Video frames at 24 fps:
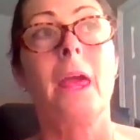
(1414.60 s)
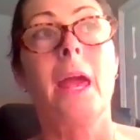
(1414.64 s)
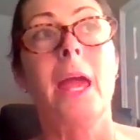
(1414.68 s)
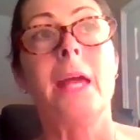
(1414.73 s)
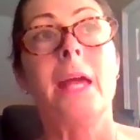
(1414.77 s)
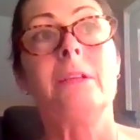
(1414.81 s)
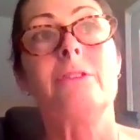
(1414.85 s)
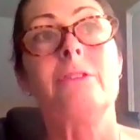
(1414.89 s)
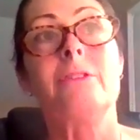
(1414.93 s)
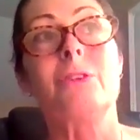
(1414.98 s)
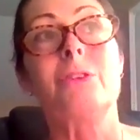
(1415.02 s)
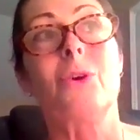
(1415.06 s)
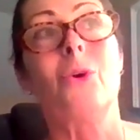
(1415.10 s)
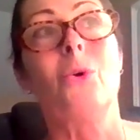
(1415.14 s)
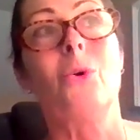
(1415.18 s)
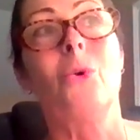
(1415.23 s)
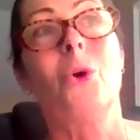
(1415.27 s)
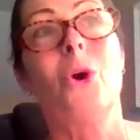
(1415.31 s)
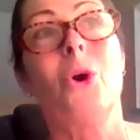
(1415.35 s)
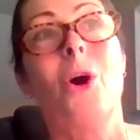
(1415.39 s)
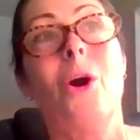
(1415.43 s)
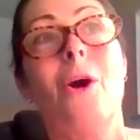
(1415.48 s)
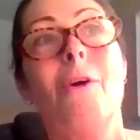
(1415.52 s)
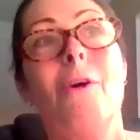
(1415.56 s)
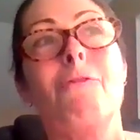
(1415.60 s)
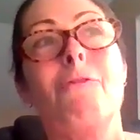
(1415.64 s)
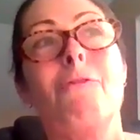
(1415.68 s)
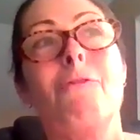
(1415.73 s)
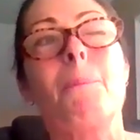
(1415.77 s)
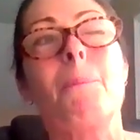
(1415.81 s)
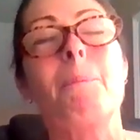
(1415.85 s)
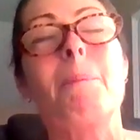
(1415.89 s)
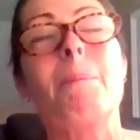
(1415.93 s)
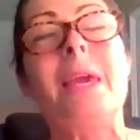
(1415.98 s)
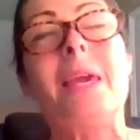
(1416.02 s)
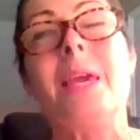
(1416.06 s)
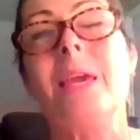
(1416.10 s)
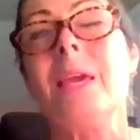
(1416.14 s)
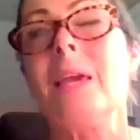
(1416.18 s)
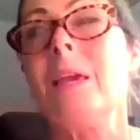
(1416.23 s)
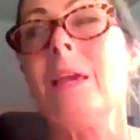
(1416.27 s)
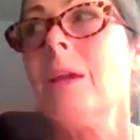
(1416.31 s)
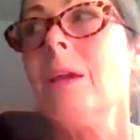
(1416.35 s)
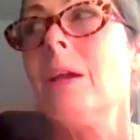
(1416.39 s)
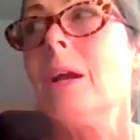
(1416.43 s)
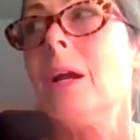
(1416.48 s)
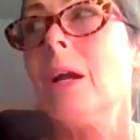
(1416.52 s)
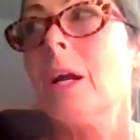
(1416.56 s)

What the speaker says: And so for me,